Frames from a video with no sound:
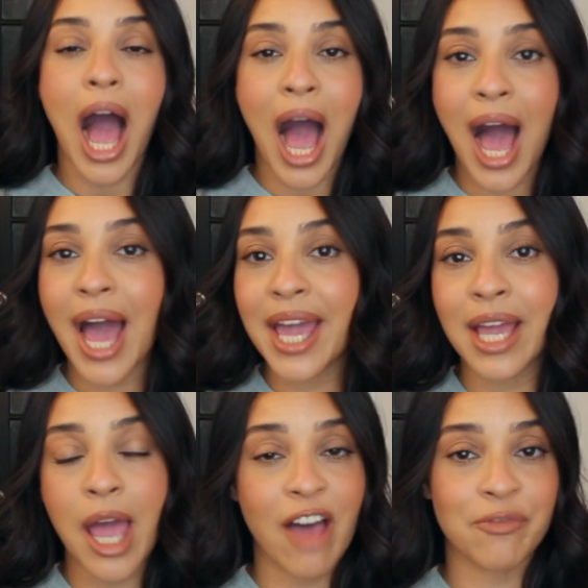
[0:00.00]

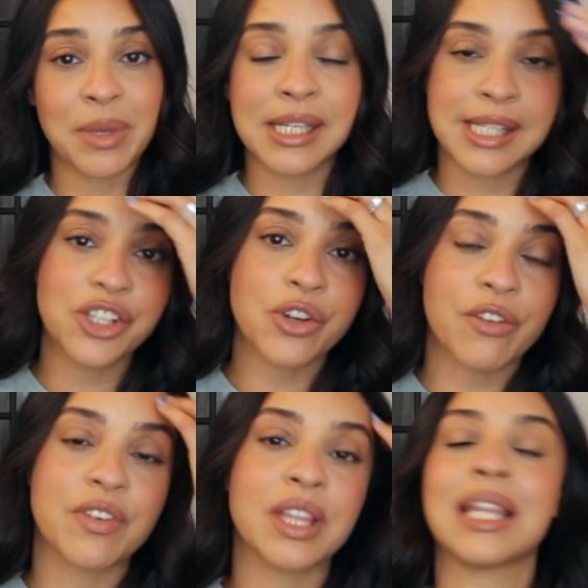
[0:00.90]
I have been a
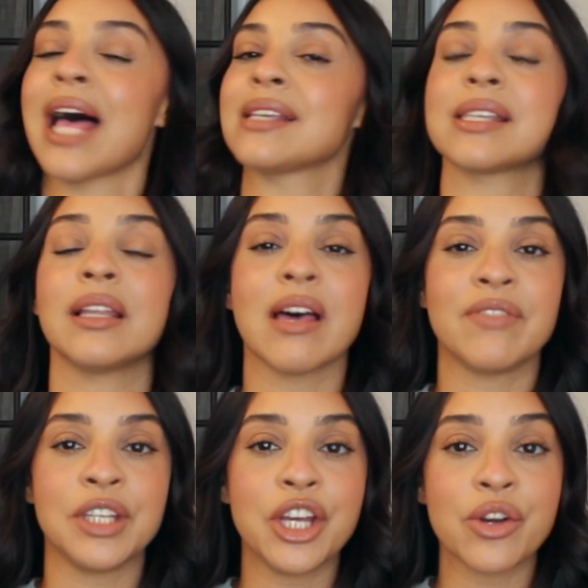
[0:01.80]
teacher for the last
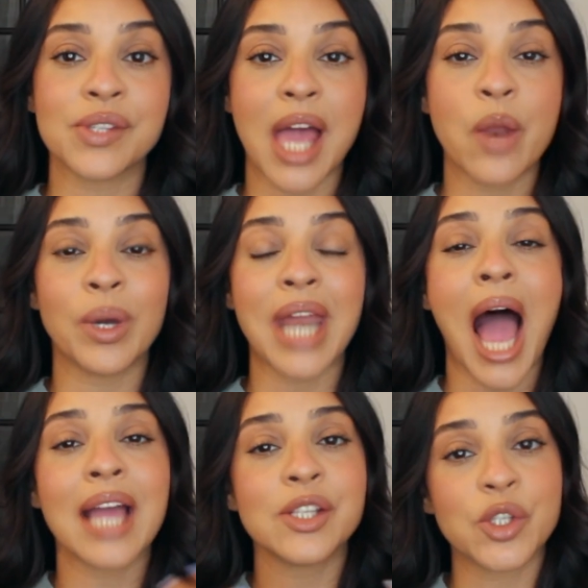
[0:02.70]
11 years. And when
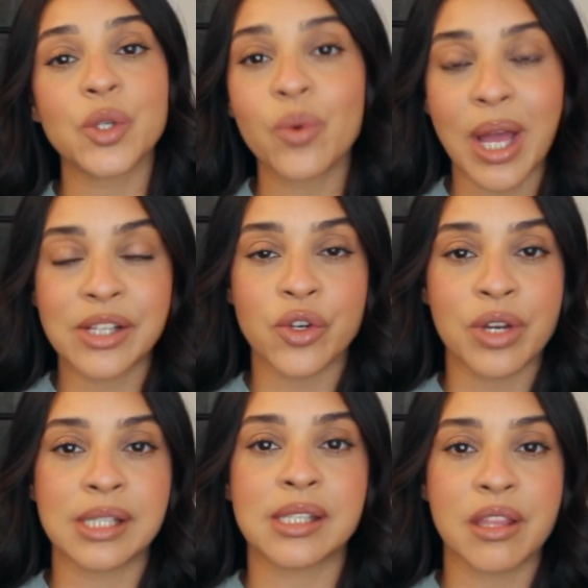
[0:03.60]
I too entered
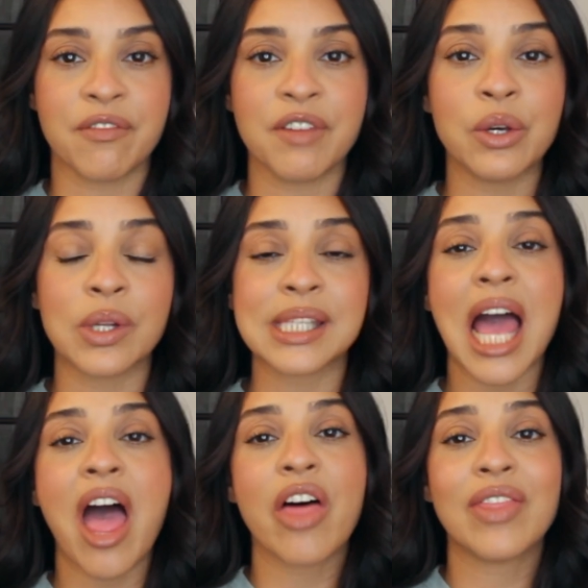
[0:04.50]
into the field,
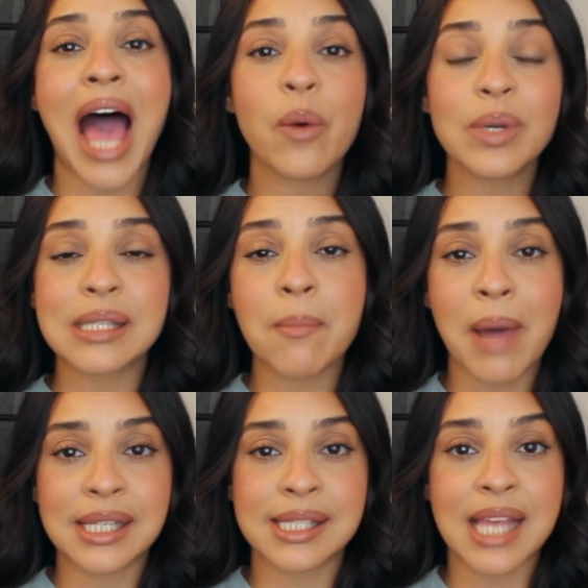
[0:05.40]
that was the
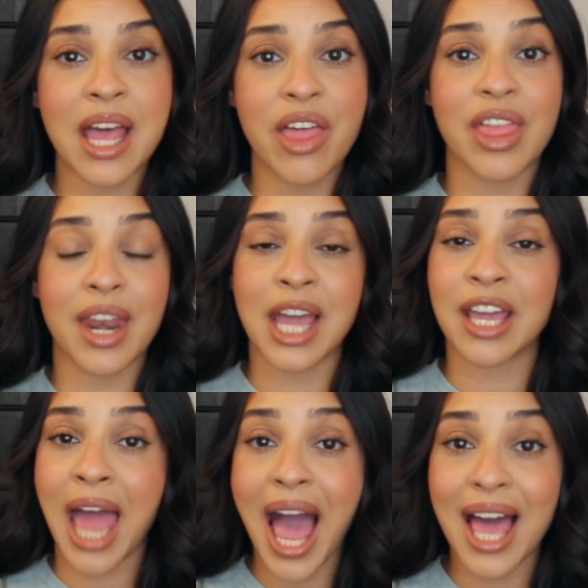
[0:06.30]
mindset that
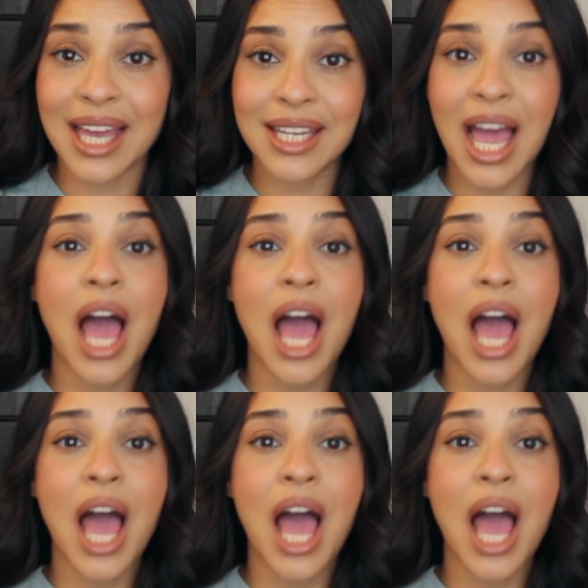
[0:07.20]
I had.